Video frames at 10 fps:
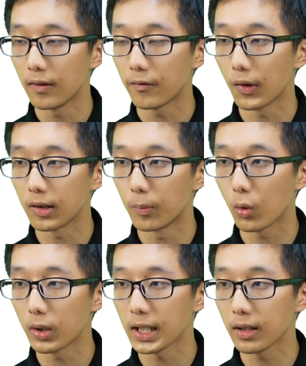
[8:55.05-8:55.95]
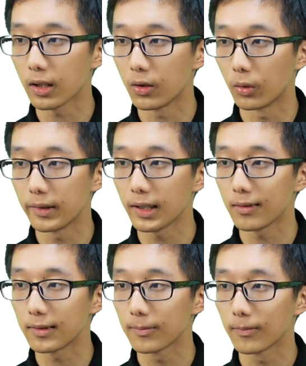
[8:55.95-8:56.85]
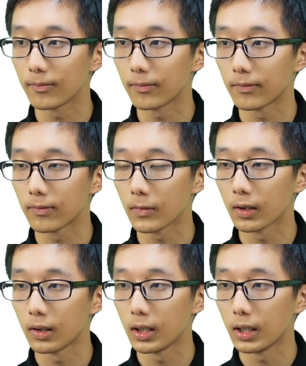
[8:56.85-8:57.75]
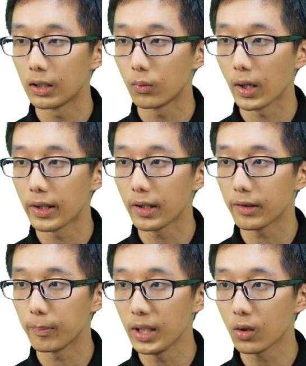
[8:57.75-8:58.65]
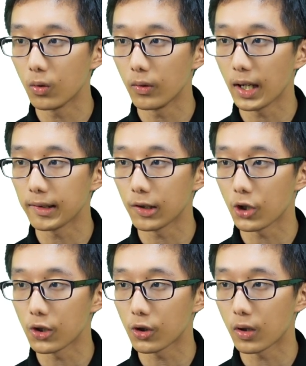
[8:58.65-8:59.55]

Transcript: for supporting the neural cells. When there is middle SHH